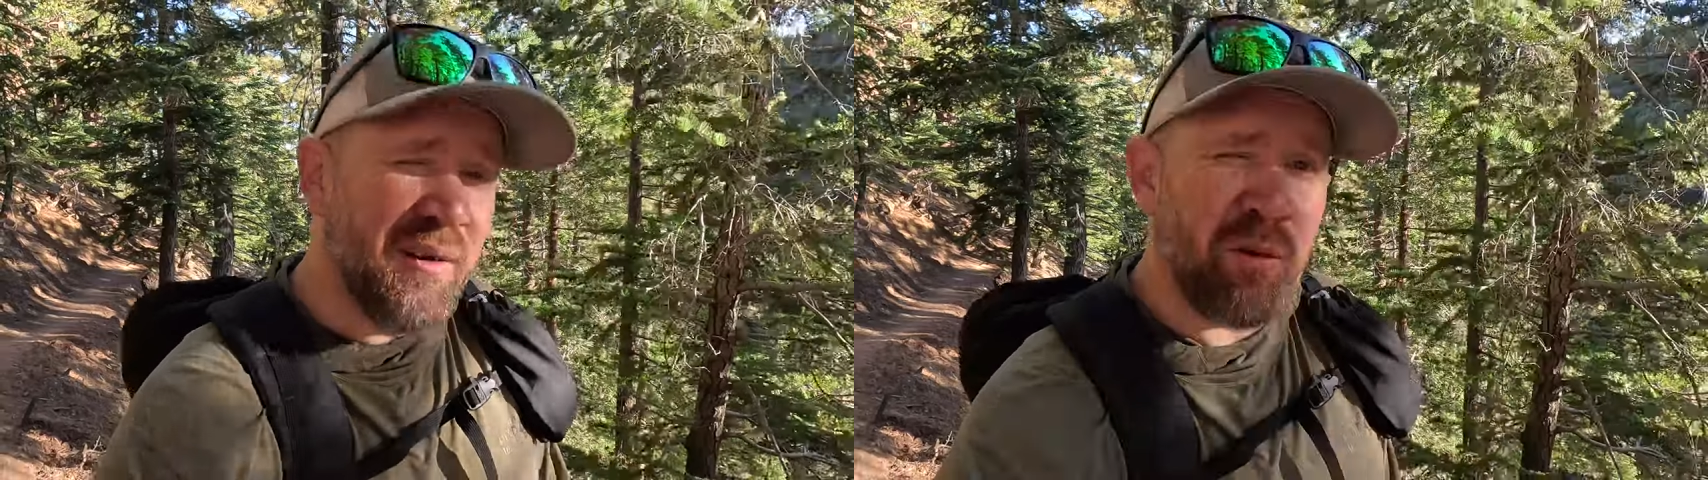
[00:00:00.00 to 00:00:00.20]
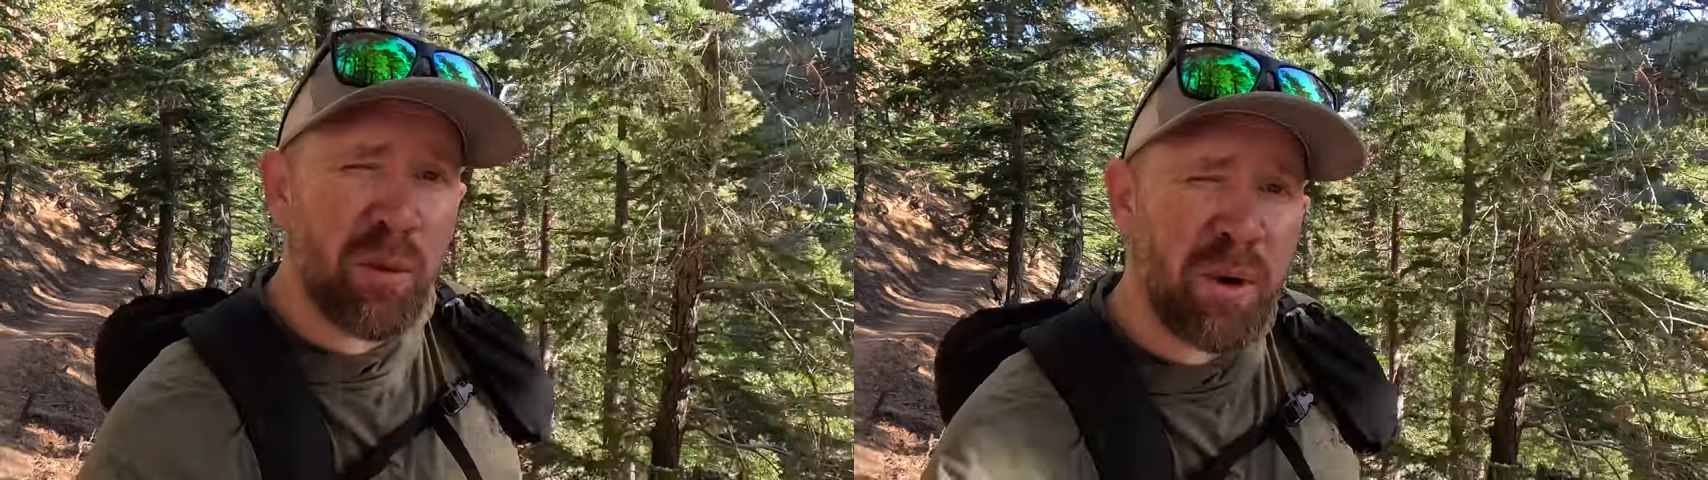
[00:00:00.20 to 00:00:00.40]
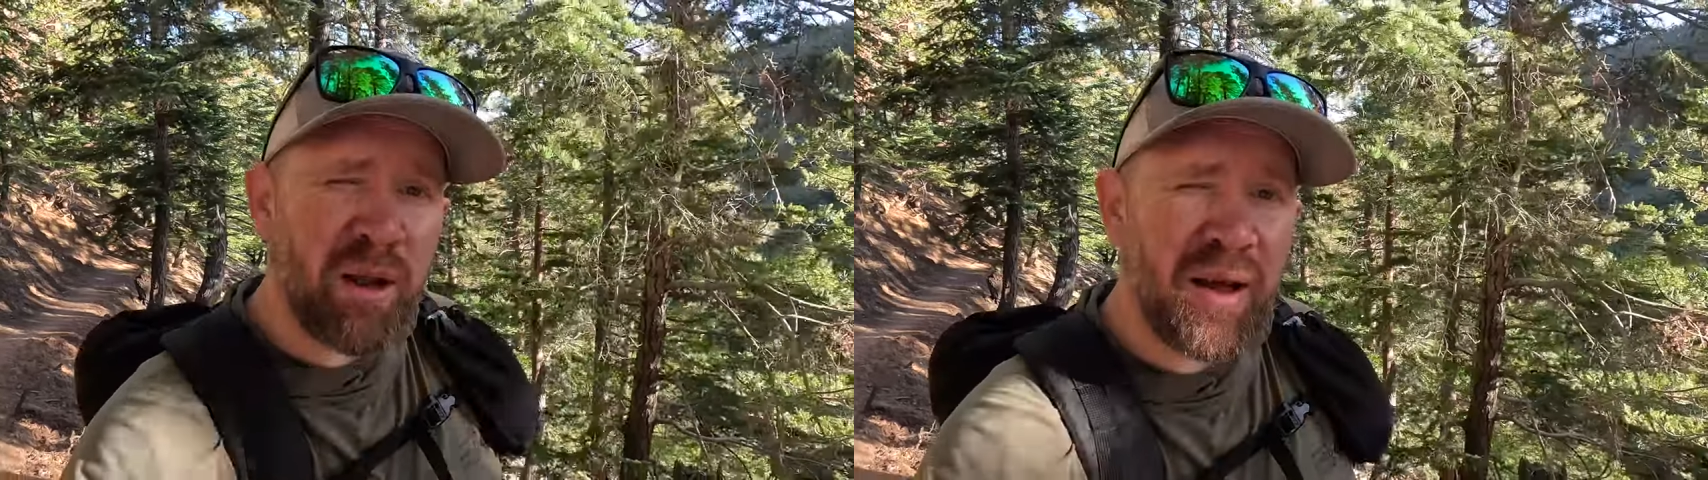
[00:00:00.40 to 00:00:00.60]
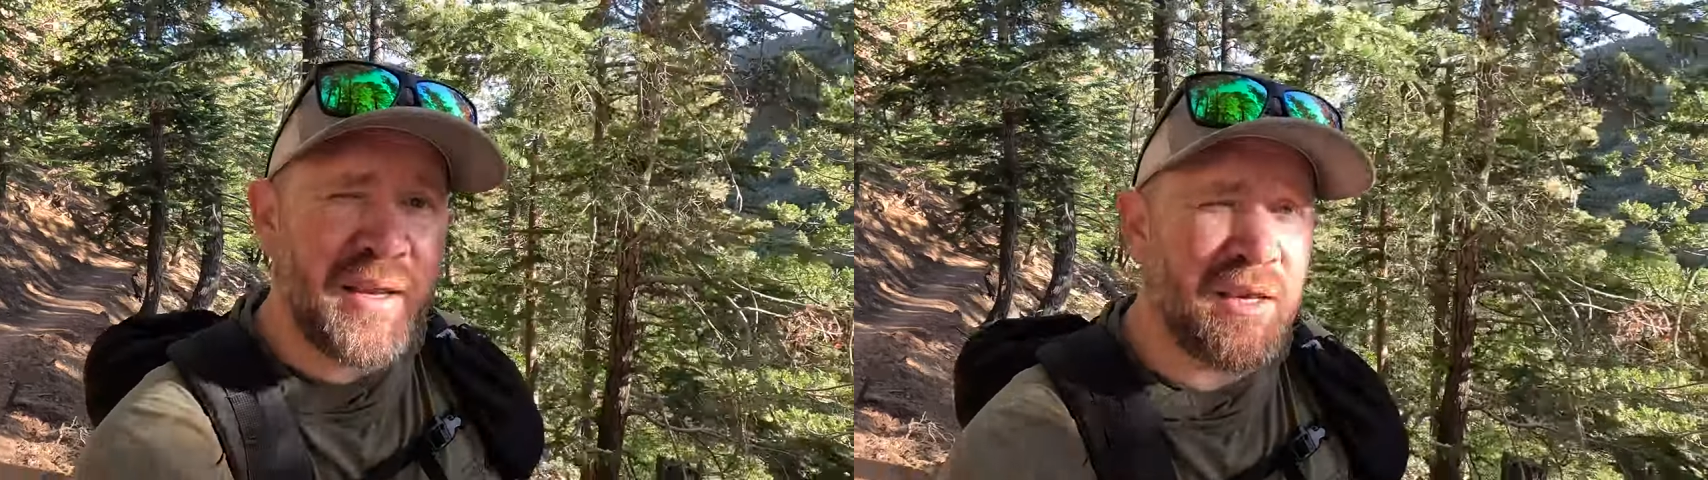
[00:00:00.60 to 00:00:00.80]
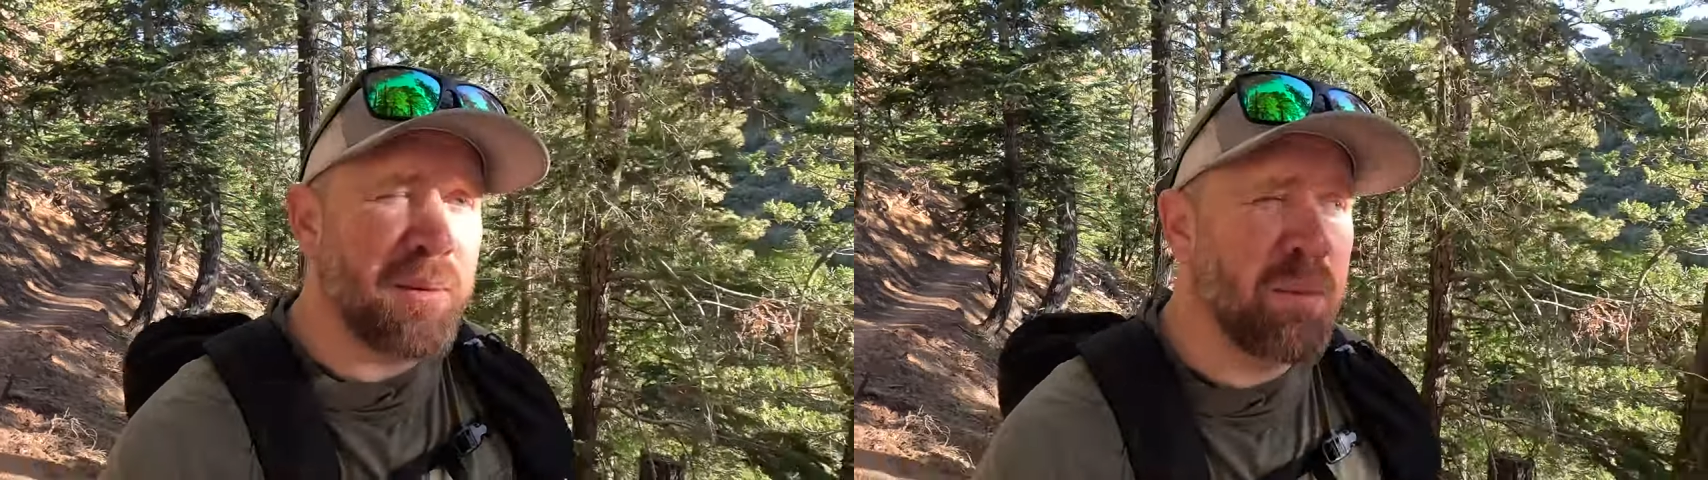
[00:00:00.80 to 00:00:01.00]
four mile
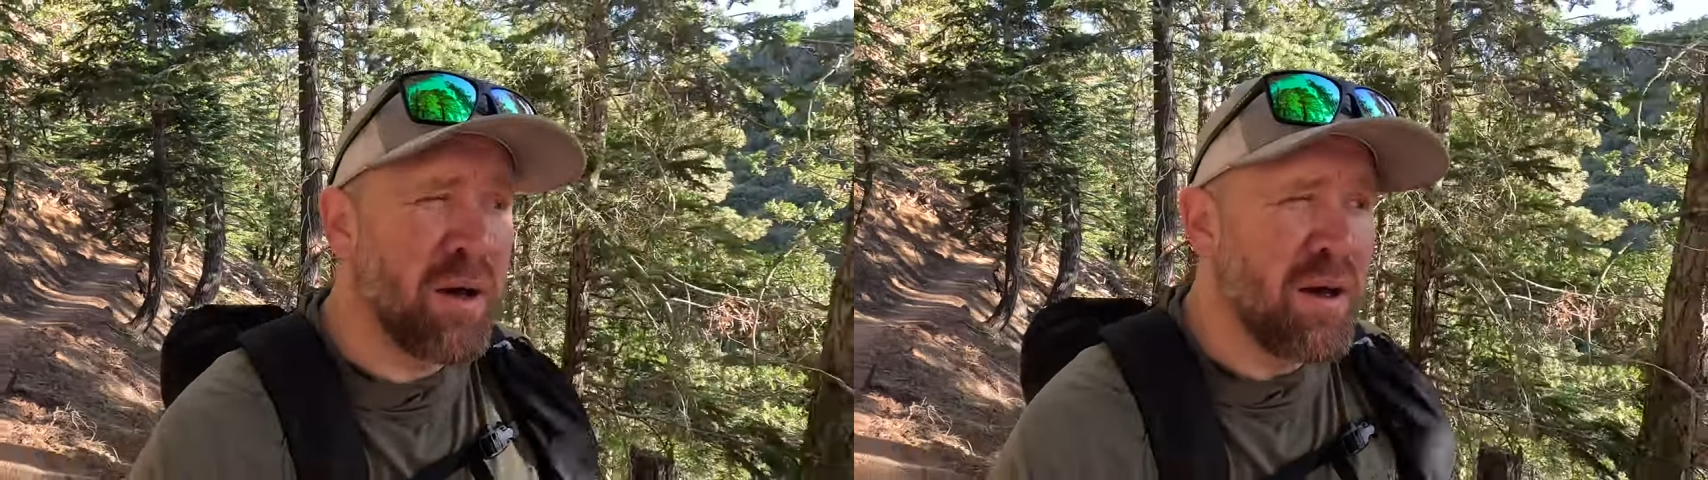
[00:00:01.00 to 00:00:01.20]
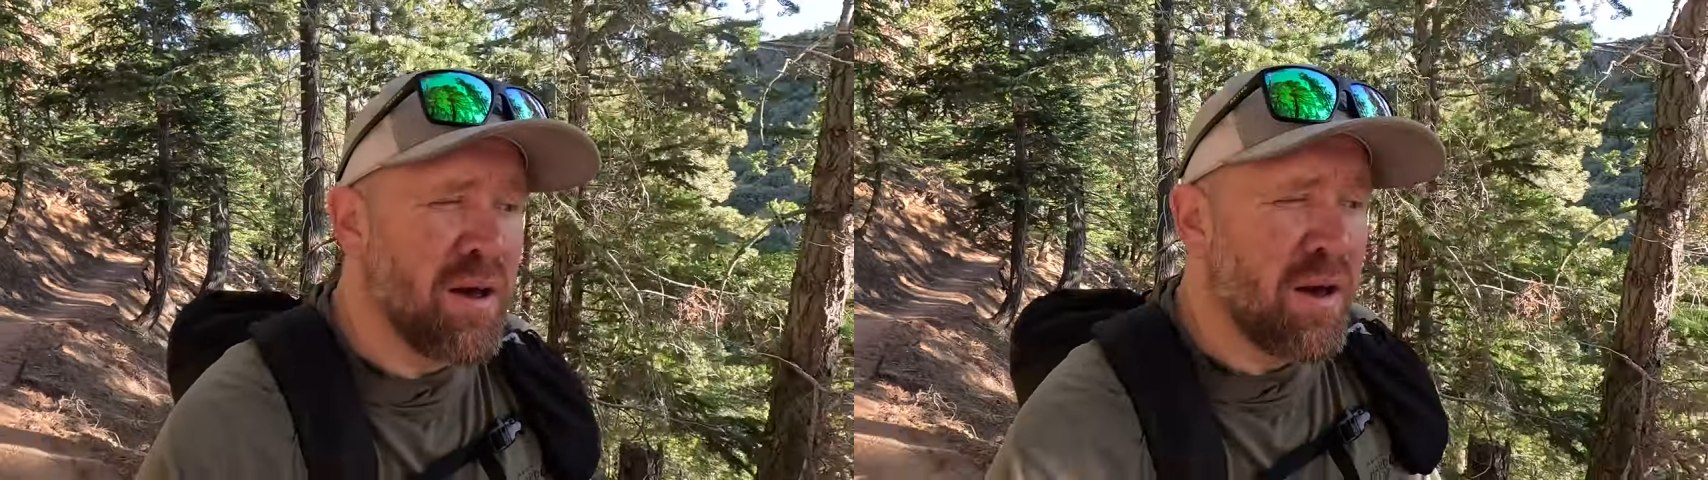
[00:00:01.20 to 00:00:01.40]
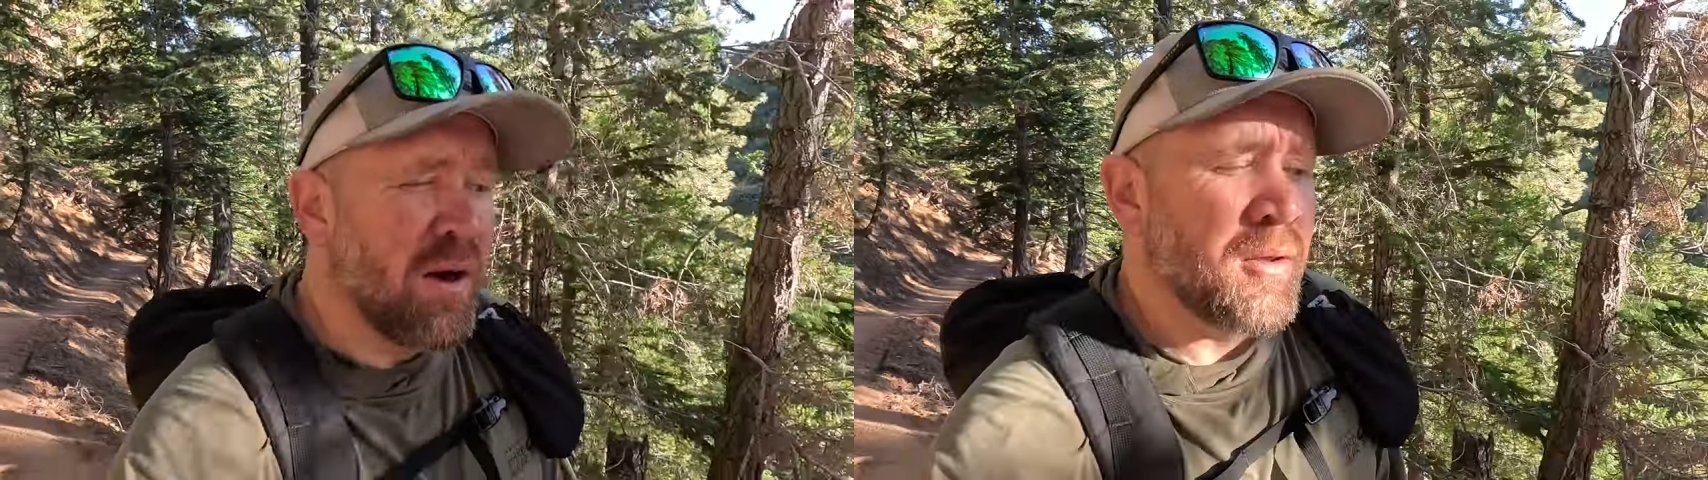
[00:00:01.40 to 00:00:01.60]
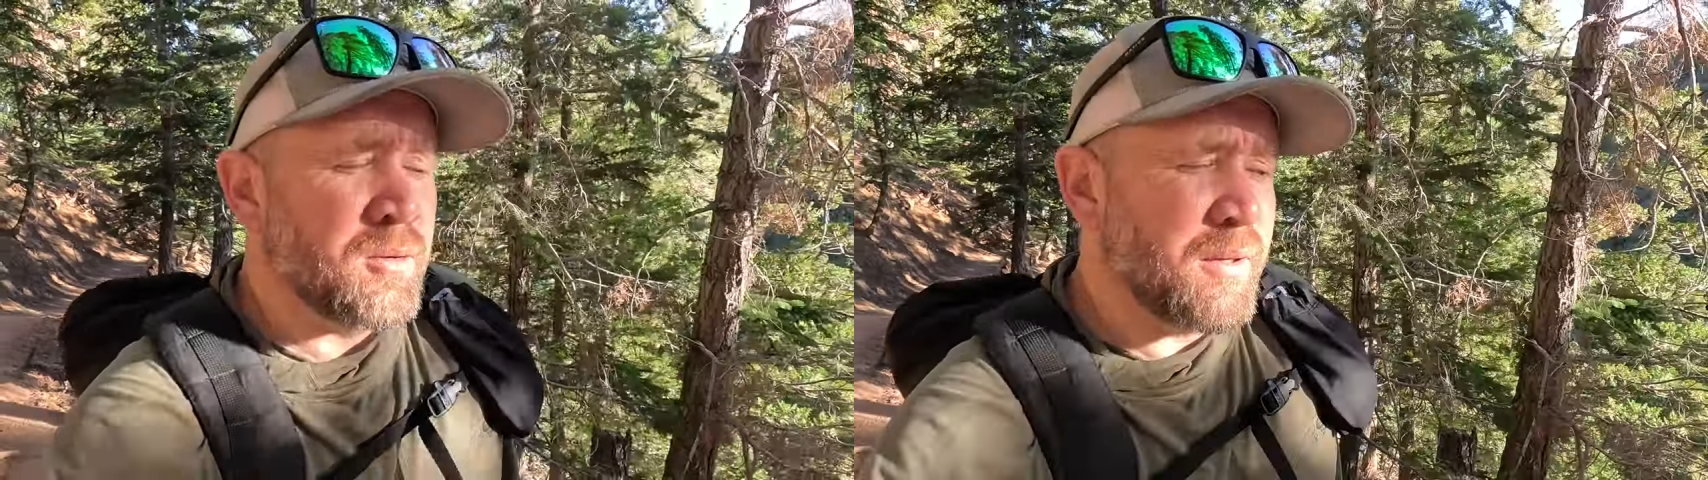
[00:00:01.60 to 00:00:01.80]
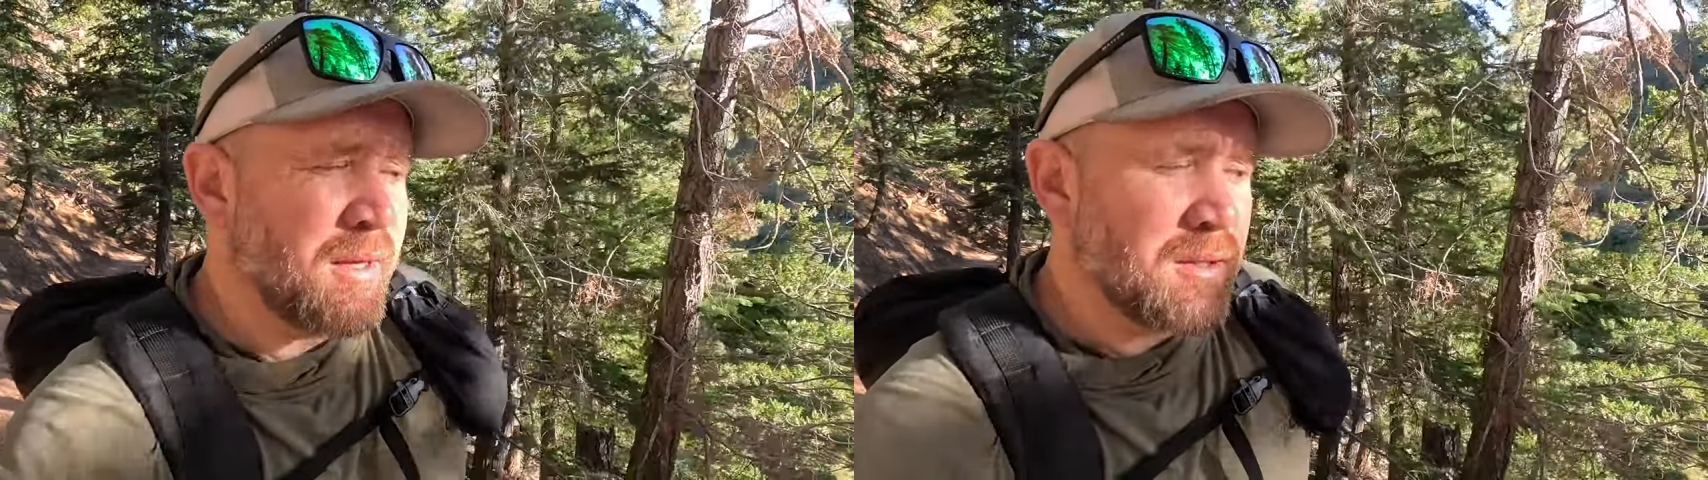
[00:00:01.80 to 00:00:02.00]
hike up,
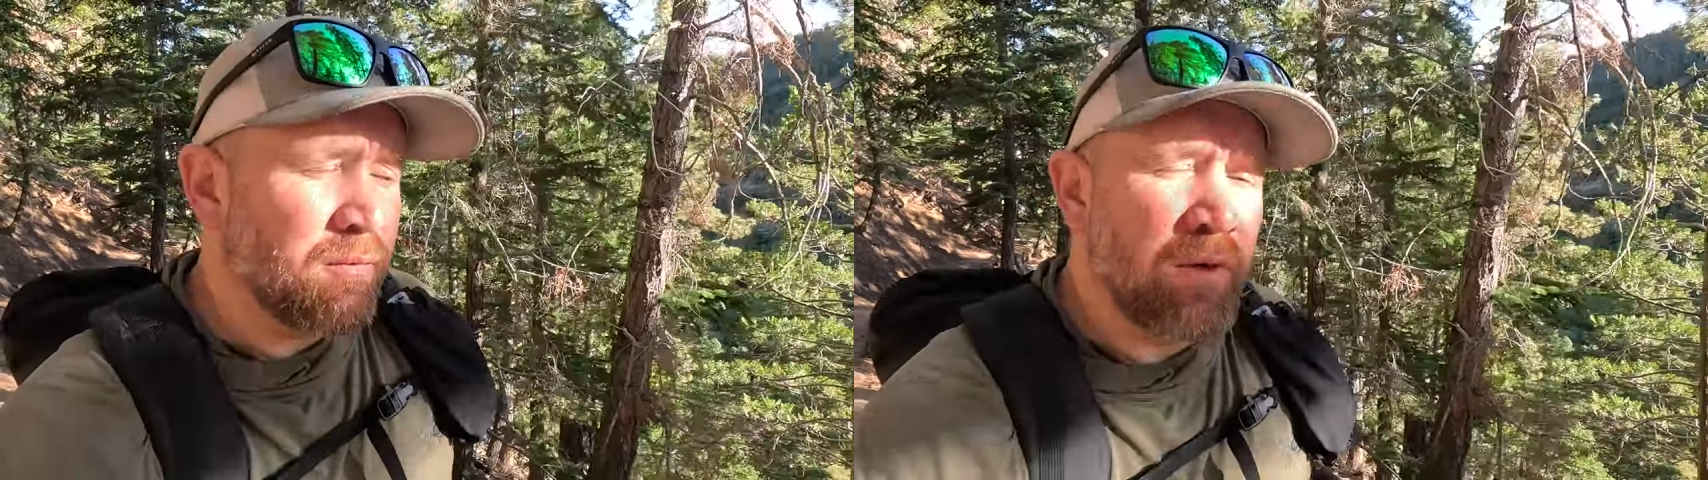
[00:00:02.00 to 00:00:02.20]
3,000